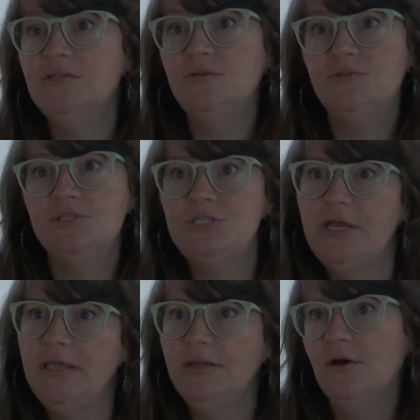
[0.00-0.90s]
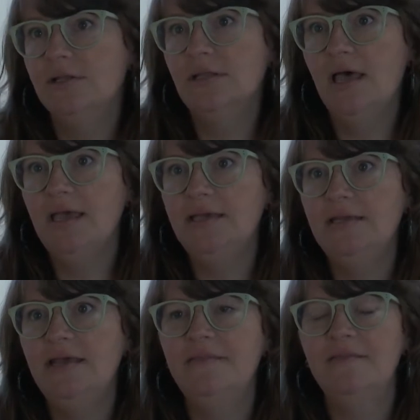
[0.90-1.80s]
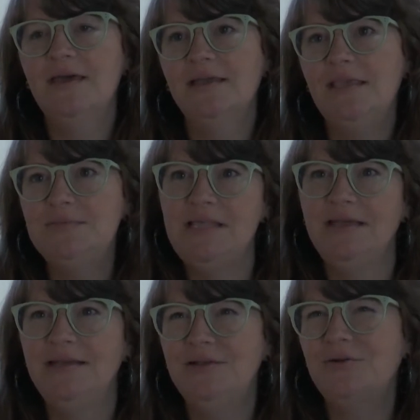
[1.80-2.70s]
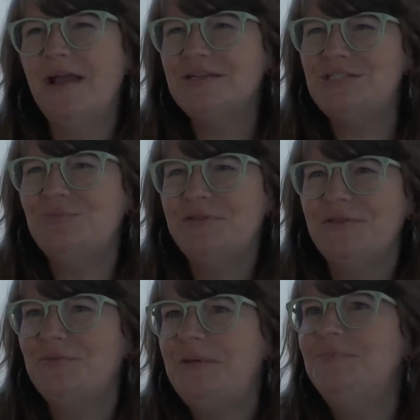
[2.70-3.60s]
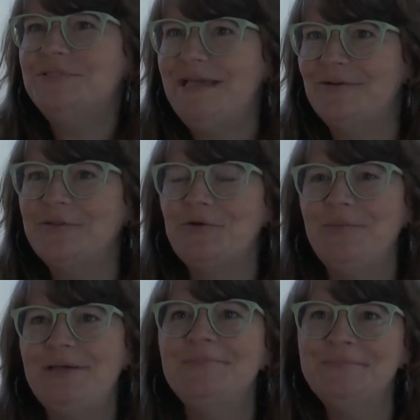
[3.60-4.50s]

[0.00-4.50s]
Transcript: So you just check in online, and then that keeps that interaction with other people down a little bit.